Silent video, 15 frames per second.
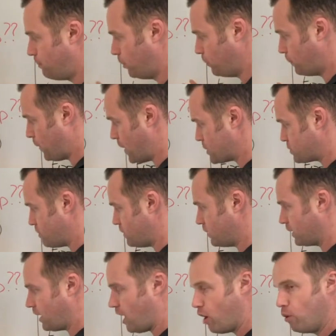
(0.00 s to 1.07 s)
put pressure on the
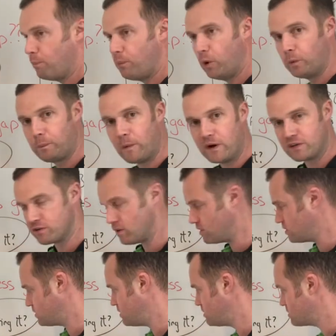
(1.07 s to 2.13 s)
cow, put pressure on
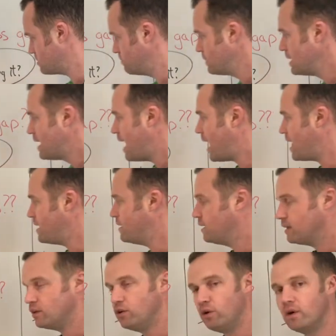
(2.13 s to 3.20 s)
the system, and
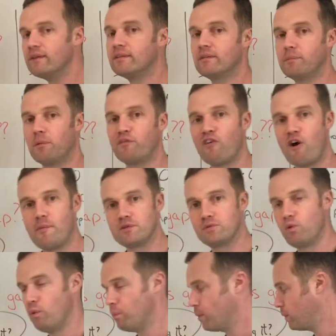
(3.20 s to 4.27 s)
you know, the performance
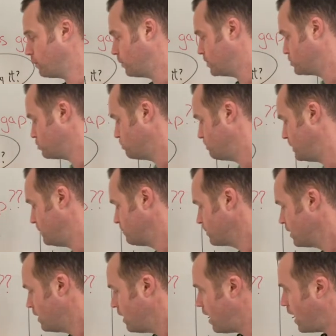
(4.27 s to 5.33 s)
won't be where it should be.
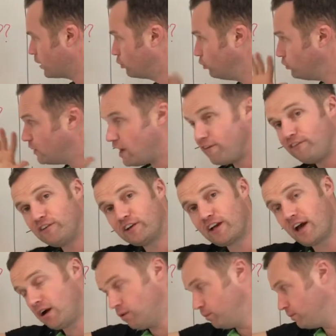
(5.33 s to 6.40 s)
A good day for the
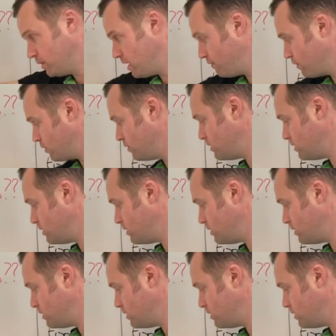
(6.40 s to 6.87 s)
cow, giving her